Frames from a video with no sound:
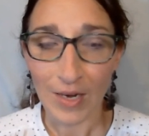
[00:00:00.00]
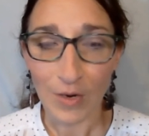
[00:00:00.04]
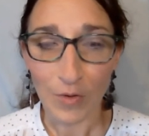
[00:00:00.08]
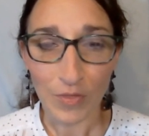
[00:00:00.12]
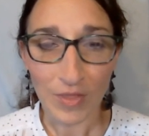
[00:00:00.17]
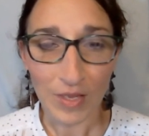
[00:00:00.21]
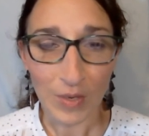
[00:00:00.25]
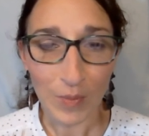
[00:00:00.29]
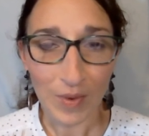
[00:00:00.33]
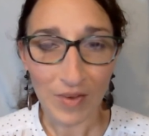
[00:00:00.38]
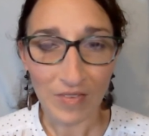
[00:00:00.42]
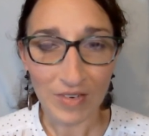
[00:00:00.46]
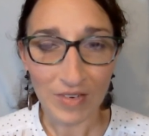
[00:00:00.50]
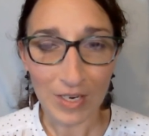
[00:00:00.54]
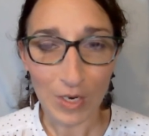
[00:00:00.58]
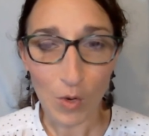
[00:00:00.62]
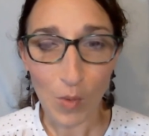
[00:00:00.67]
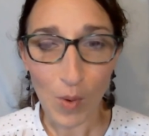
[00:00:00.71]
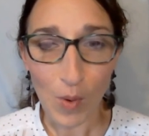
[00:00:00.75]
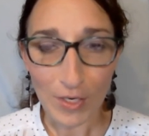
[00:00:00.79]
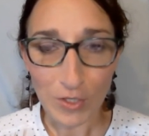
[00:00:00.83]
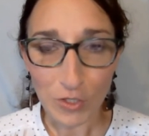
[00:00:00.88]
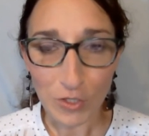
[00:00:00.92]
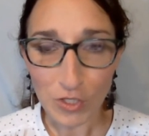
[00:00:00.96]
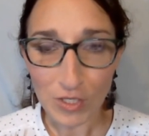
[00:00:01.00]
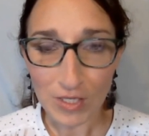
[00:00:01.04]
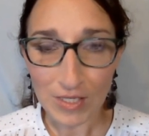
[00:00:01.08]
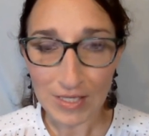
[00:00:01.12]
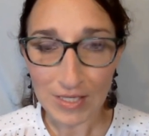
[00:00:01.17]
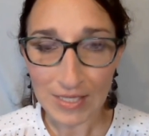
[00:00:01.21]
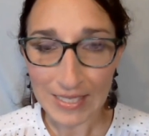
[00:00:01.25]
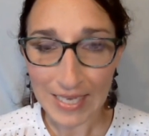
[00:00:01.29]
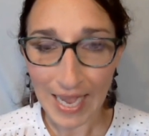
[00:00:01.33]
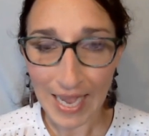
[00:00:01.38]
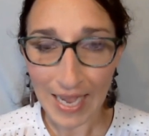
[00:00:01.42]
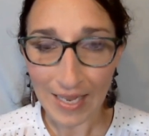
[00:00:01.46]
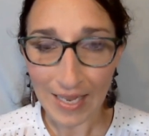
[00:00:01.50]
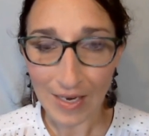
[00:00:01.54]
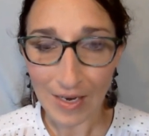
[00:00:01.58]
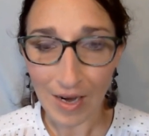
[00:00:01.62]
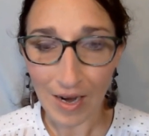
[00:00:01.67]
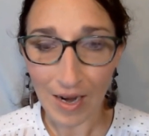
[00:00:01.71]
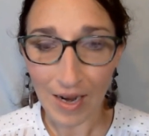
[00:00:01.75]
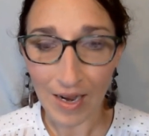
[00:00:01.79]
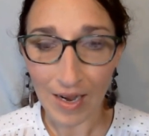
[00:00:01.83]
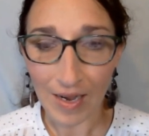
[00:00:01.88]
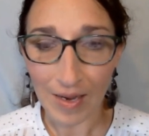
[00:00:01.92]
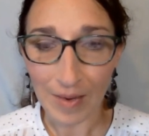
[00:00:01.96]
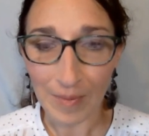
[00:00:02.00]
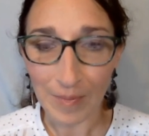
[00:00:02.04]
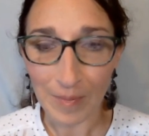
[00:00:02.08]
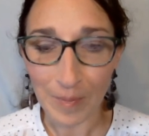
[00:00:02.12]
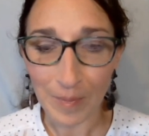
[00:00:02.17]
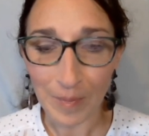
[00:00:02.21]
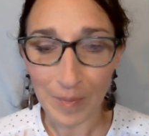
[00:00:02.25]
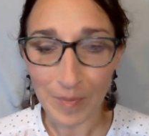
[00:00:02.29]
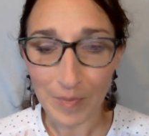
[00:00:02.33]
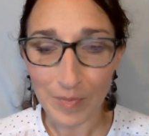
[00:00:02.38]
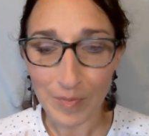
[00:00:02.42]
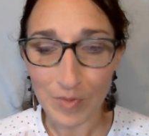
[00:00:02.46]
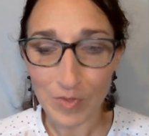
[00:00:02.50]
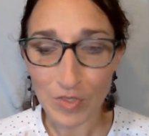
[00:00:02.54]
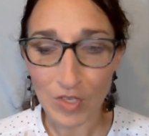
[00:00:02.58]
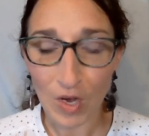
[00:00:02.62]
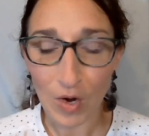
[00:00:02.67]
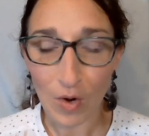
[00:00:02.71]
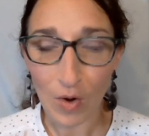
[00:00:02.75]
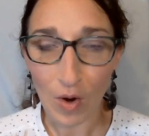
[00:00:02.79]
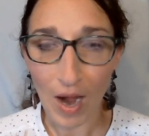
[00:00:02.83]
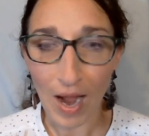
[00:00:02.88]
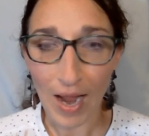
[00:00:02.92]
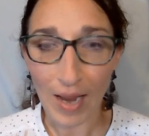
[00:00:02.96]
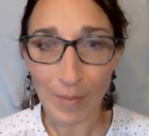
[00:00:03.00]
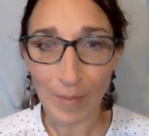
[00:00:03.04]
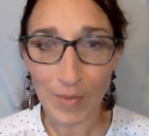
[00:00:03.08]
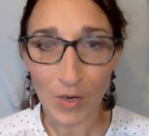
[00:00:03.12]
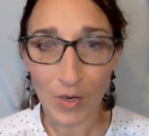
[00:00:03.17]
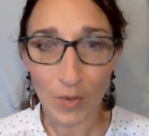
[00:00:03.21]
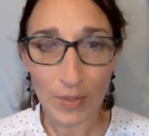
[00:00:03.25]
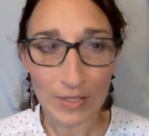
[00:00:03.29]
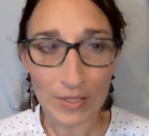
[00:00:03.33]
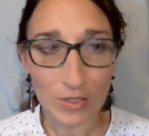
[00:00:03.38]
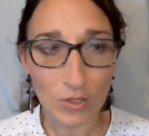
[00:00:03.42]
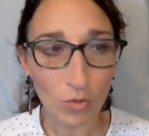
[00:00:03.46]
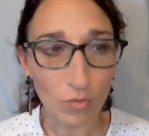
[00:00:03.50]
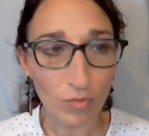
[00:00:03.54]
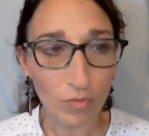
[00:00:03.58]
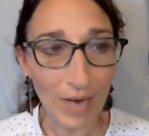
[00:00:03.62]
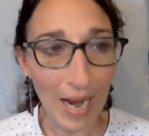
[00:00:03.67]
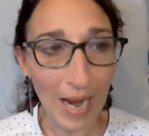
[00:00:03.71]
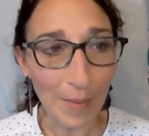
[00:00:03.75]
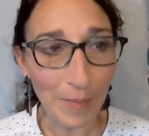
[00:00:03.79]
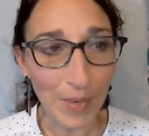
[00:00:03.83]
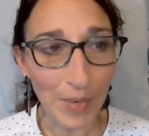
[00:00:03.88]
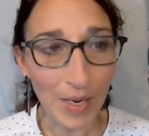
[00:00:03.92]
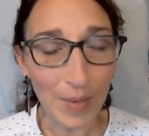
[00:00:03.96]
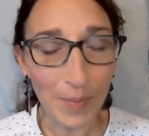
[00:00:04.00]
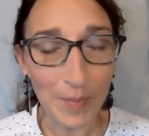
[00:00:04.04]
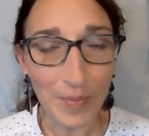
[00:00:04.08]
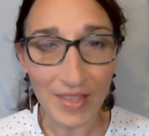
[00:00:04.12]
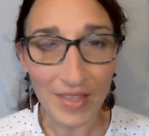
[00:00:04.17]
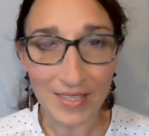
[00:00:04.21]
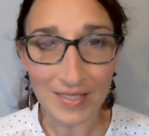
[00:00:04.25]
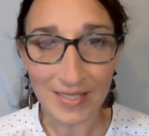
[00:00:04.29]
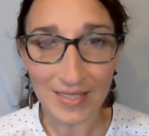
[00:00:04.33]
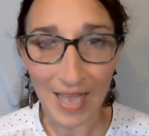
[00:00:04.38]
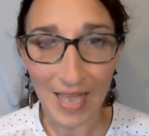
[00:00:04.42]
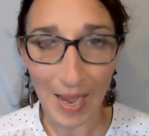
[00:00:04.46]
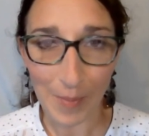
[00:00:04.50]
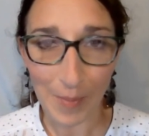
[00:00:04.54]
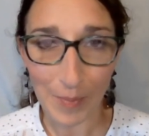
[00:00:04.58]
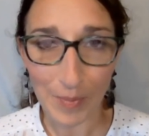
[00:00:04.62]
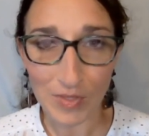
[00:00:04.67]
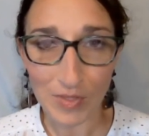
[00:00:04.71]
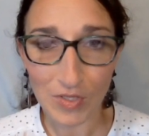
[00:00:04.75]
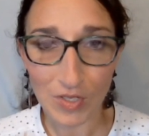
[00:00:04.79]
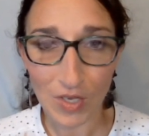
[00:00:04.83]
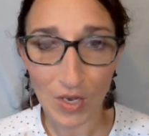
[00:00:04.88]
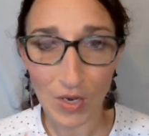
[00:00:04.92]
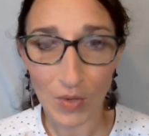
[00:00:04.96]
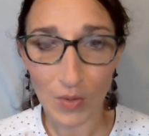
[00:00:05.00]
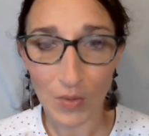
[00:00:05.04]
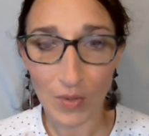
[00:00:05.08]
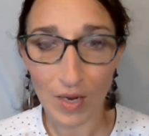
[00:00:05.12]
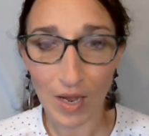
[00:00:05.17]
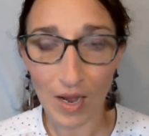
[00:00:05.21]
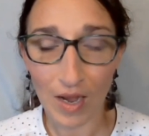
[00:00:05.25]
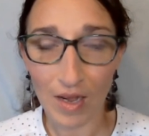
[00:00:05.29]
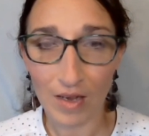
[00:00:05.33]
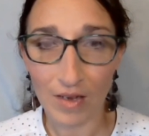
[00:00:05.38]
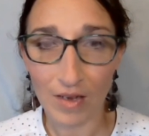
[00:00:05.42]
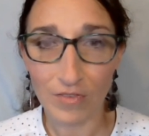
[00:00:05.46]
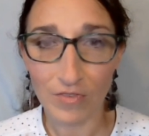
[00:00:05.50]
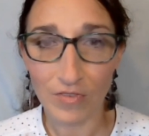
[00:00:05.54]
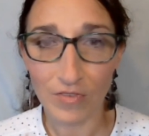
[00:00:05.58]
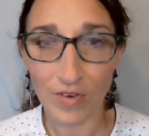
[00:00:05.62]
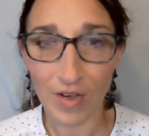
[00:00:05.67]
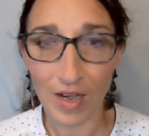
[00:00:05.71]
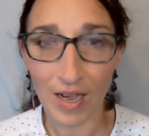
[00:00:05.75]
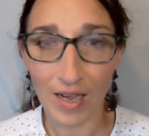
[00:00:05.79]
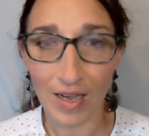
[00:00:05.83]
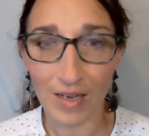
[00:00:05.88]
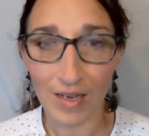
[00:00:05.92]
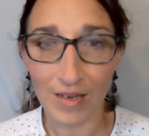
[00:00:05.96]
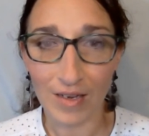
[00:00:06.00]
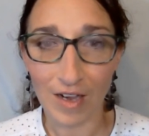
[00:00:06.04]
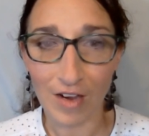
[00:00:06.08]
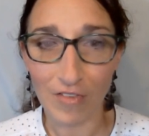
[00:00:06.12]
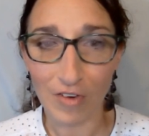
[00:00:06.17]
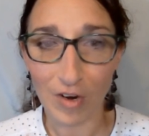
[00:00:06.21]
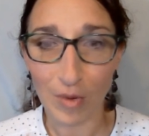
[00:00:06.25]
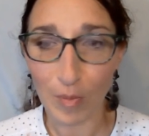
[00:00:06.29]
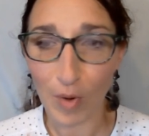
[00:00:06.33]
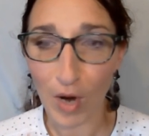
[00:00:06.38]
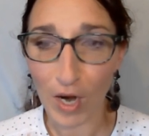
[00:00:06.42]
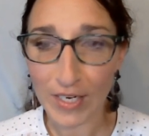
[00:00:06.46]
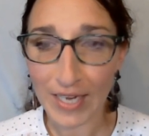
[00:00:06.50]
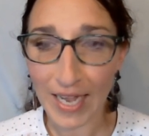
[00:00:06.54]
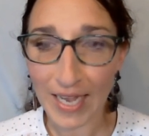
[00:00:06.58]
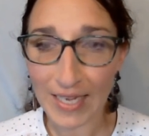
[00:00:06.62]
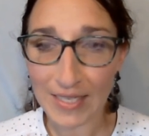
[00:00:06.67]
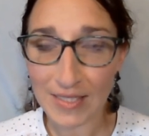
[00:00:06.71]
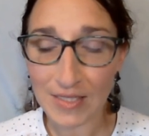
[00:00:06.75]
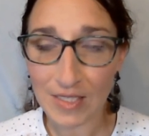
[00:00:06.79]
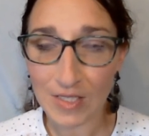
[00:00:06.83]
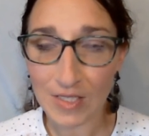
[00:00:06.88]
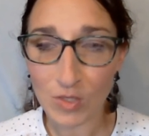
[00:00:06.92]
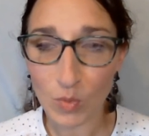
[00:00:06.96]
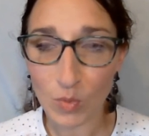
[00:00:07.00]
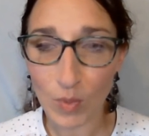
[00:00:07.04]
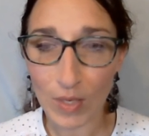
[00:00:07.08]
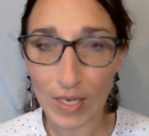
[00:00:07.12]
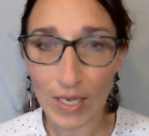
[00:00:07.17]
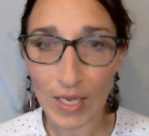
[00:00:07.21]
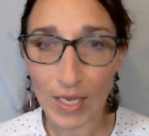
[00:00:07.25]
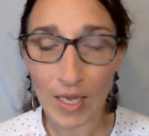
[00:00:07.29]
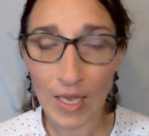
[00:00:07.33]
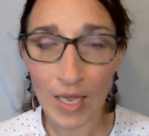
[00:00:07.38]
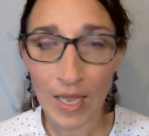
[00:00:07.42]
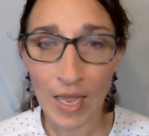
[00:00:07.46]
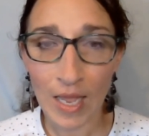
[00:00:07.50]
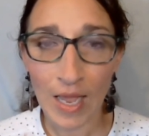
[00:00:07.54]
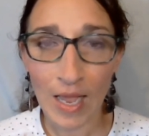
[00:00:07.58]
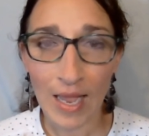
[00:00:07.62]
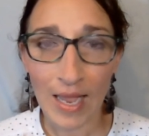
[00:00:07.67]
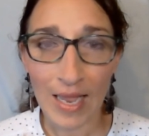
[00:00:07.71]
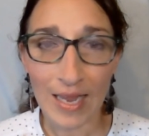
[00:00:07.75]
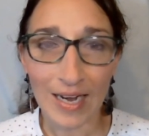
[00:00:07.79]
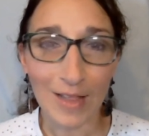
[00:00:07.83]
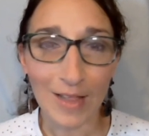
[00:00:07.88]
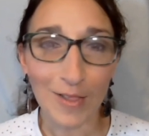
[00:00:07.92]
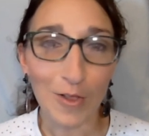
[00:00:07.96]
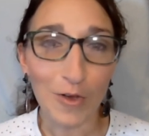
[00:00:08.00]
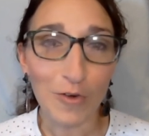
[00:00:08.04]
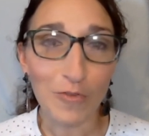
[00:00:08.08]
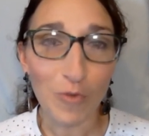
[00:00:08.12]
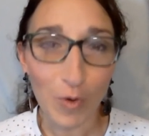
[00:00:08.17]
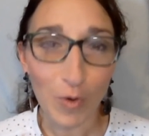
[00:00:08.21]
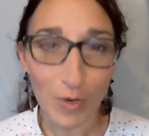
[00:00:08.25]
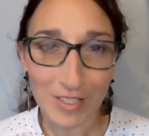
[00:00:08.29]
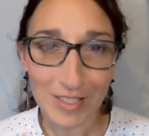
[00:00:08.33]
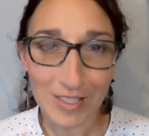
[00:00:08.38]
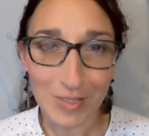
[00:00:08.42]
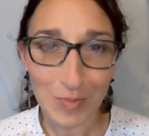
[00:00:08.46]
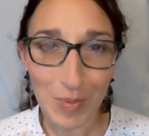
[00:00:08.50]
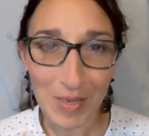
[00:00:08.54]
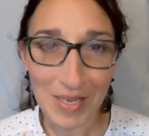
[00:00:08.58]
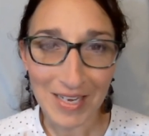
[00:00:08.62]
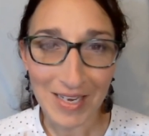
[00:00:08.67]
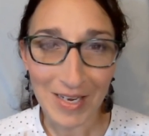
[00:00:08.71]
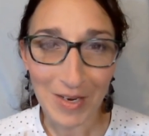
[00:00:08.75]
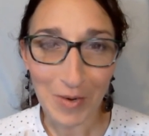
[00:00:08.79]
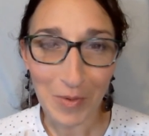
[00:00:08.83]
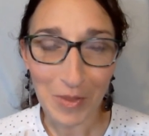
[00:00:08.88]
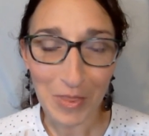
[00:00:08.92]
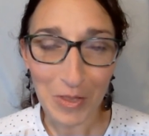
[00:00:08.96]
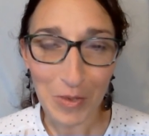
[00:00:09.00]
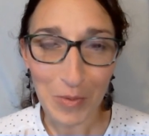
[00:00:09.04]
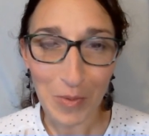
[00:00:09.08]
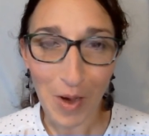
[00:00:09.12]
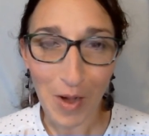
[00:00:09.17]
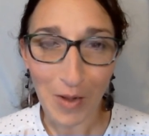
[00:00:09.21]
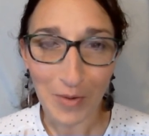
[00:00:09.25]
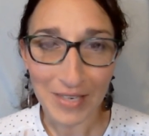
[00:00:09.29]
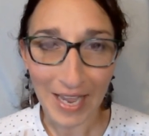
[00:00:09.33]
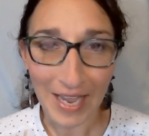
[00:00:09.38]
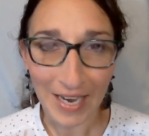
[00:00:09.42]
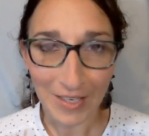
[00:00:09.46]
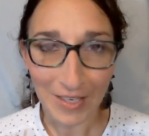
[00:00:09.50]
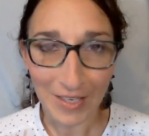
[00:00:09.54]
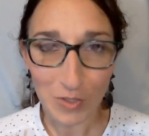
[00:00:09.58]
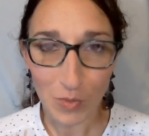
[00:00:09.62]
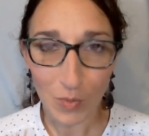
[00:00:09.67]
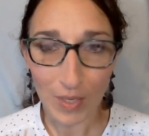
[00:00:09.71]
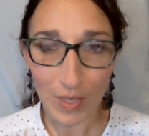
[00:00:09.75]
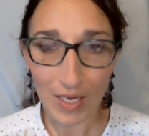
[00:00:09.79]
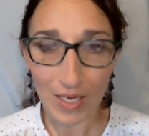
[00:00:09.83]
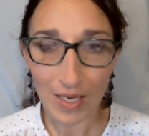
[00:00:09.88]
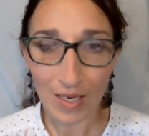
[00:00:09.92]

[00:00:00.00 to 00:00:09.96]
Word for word: I don't think we have any questions yet. Um, so I'm going to wrap up this episode of, uh, of our broadcast this week. And I look forward to speaking with you all next week